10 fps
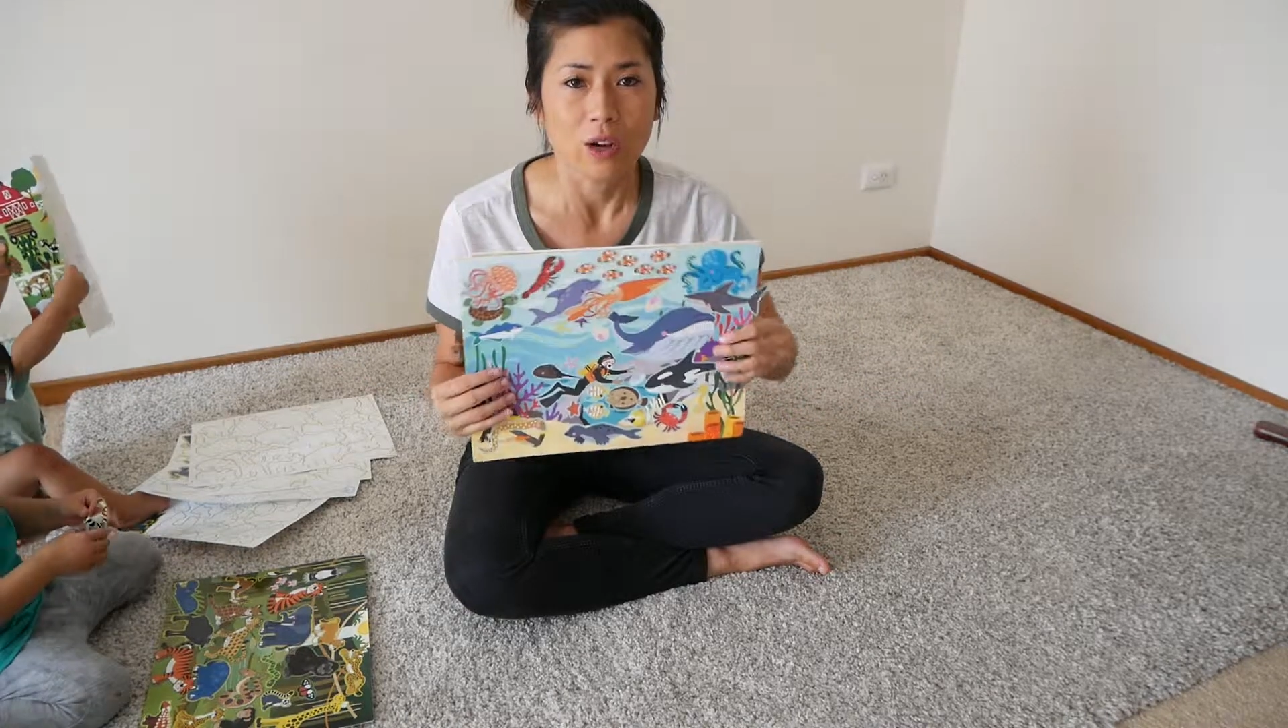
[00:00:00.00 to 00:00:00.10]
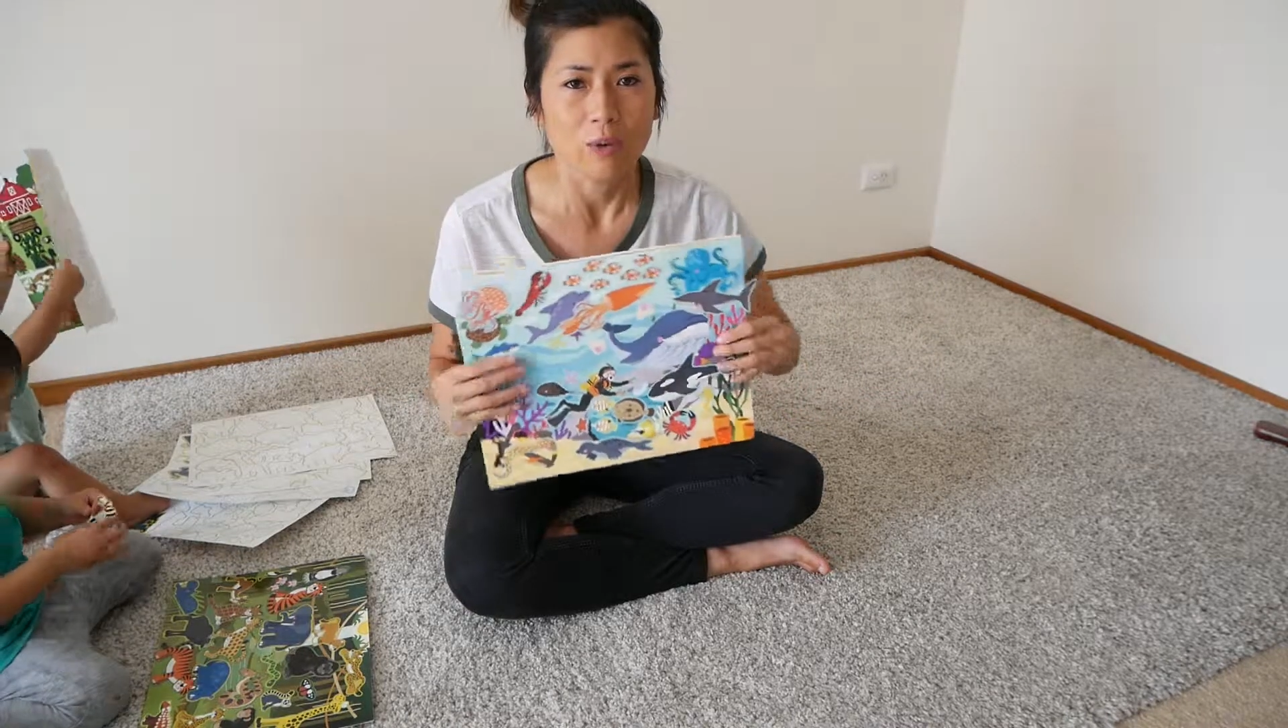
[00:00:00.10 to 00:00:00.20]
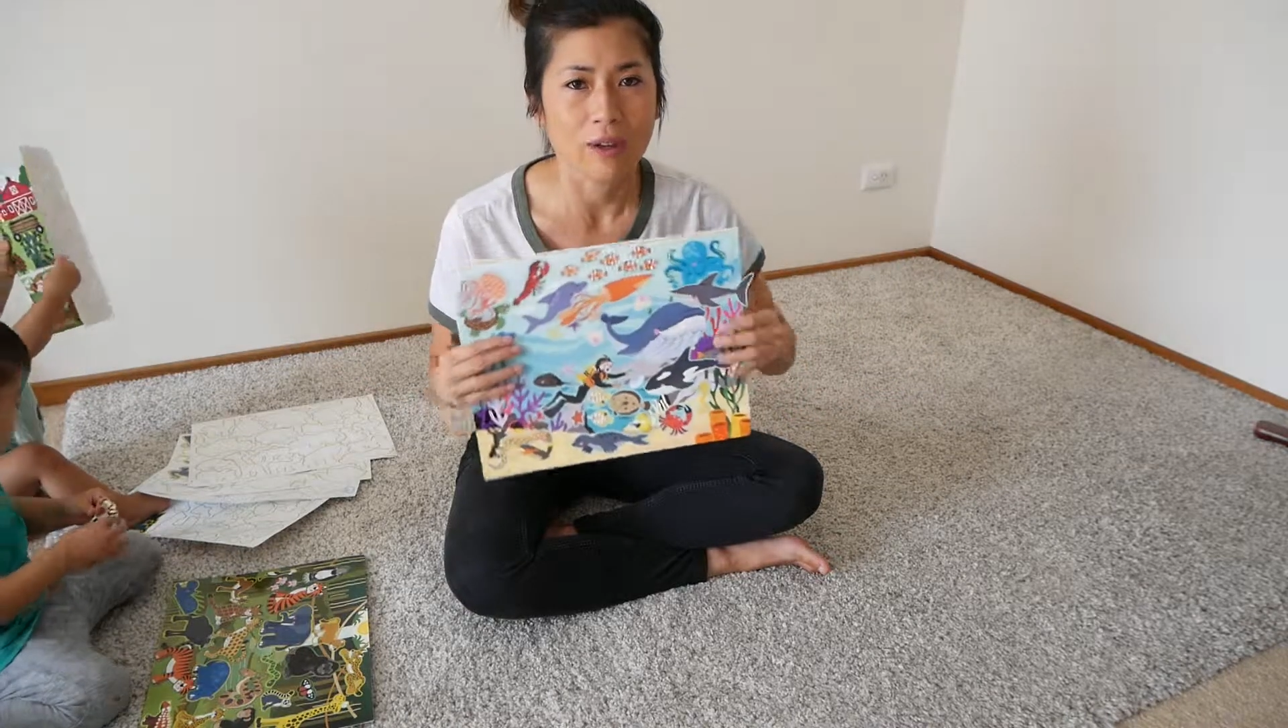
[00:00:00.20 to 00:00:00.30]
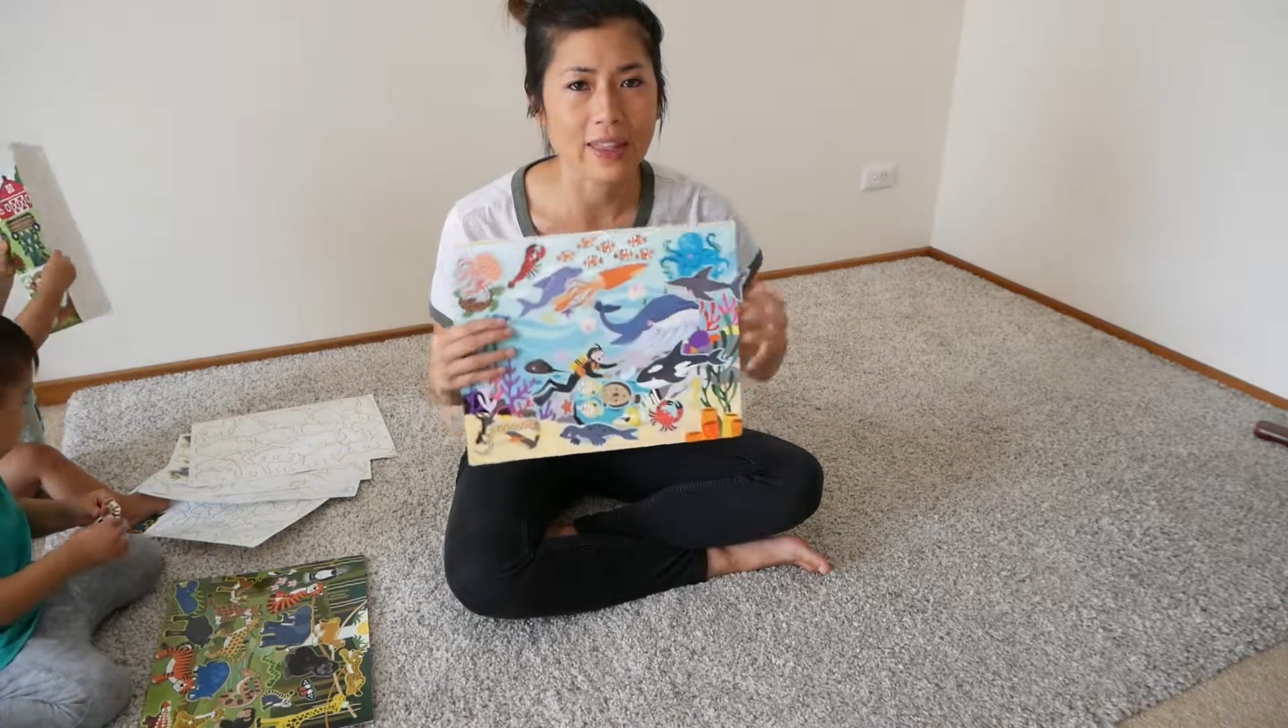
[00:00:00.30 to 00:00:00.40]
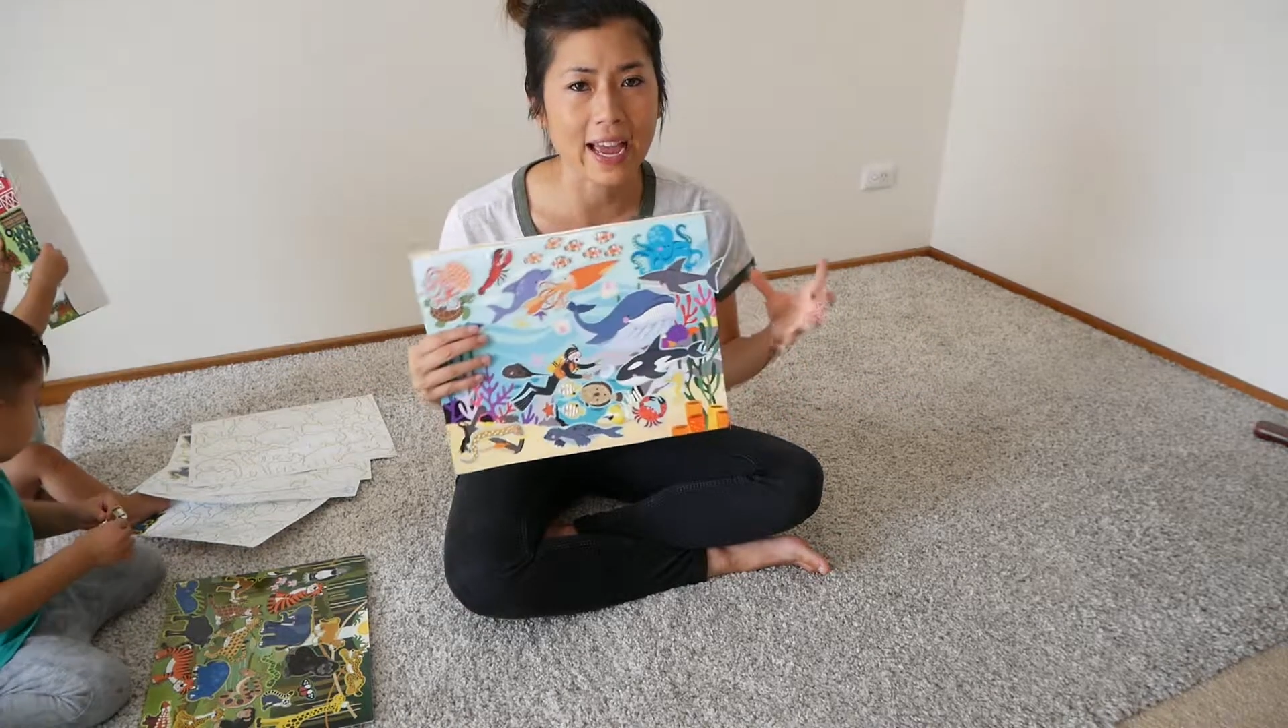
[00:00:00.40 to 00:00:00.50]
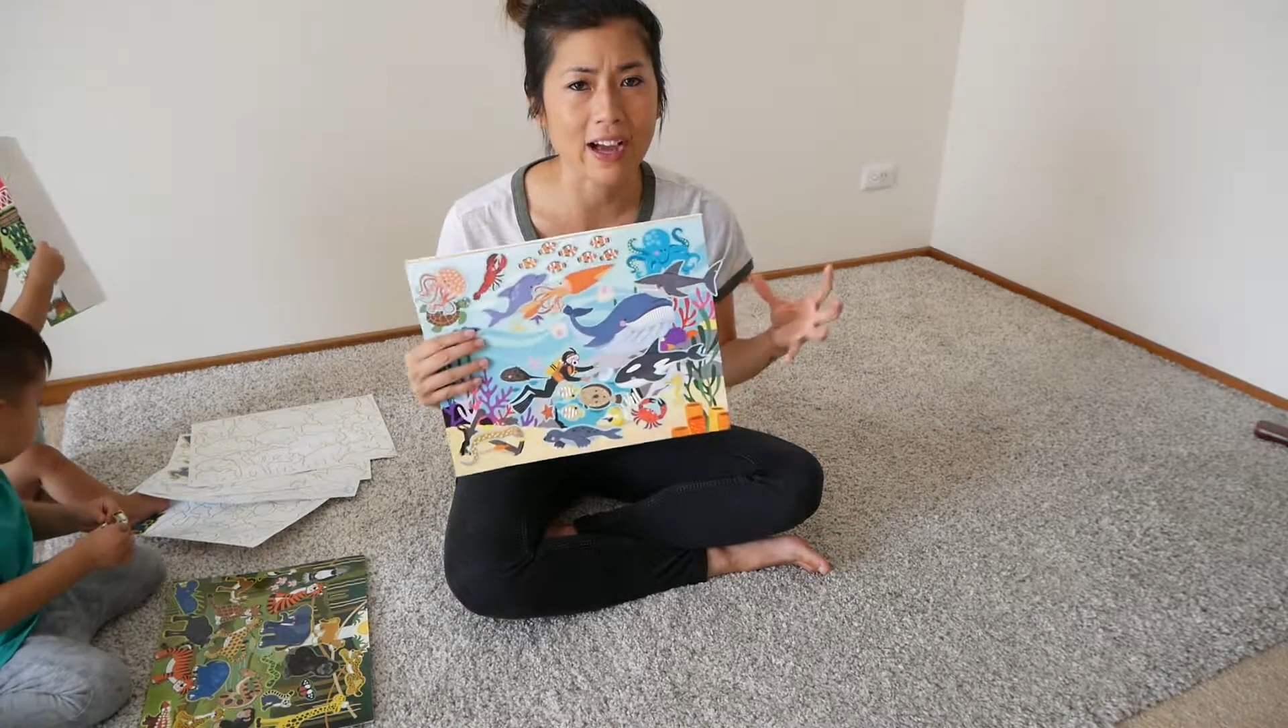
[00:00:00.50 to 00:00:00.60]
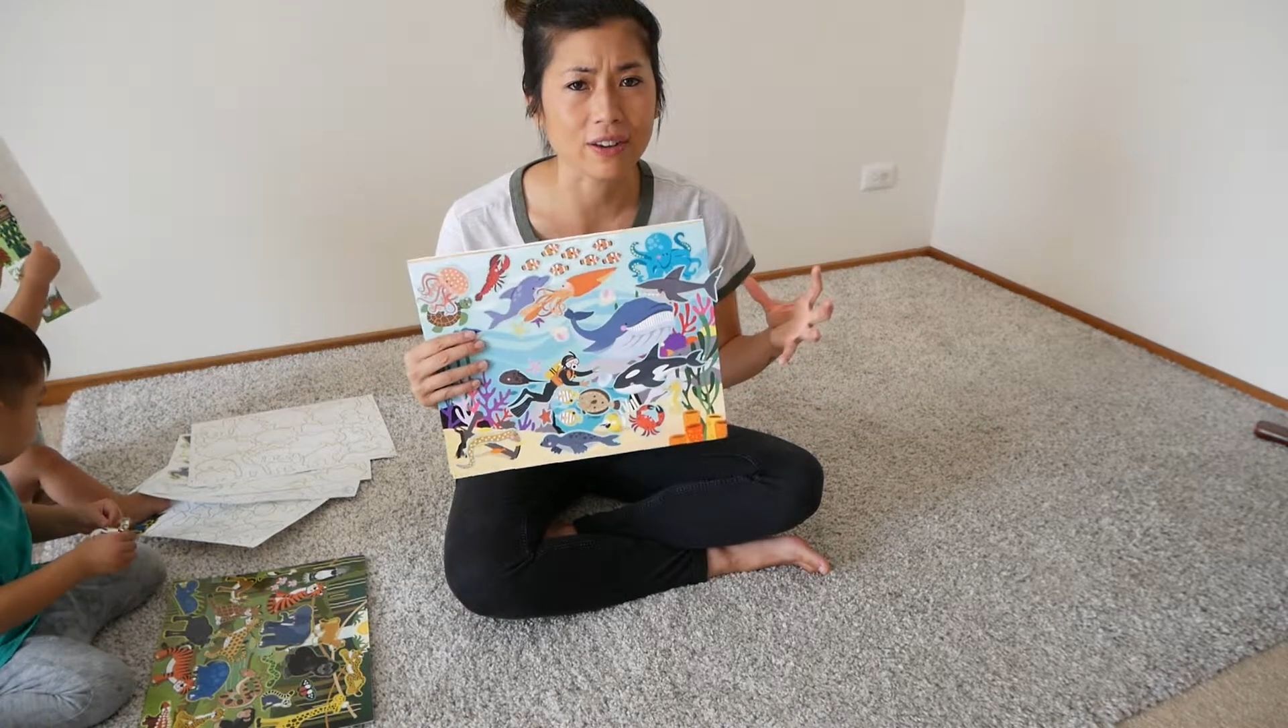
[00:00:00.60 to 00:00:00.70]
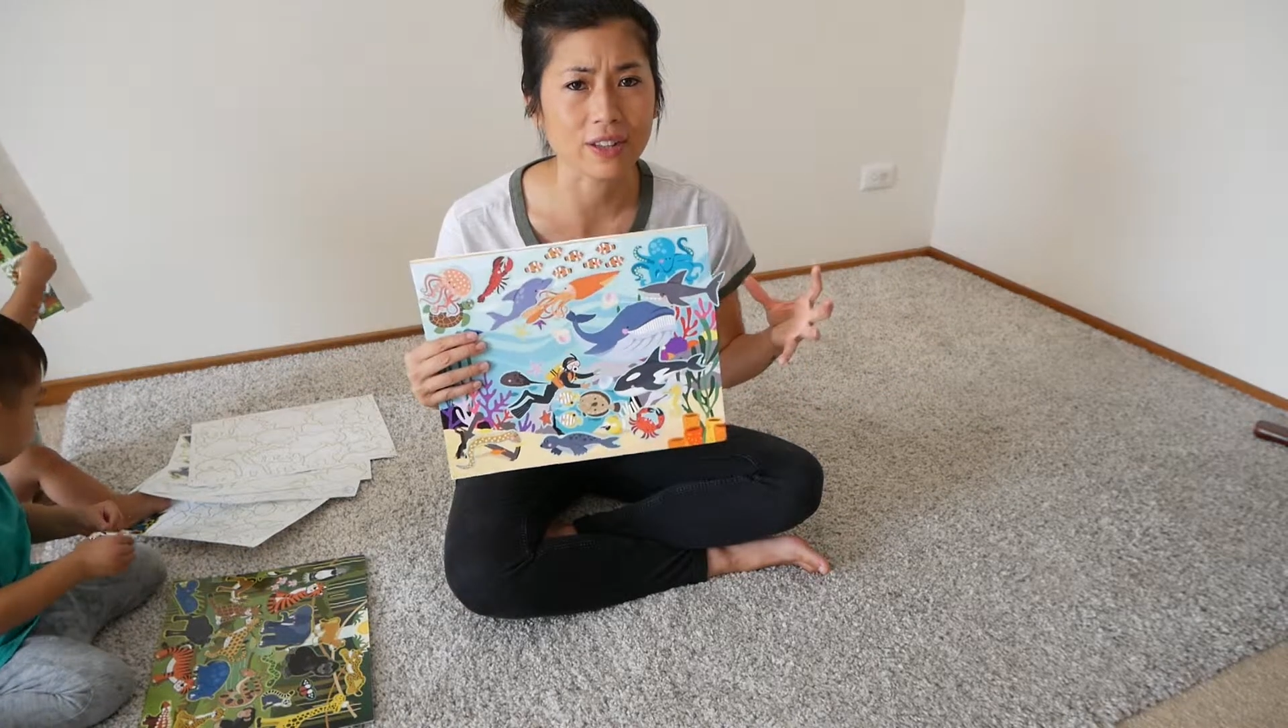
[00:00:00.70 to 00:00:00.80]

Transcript: without,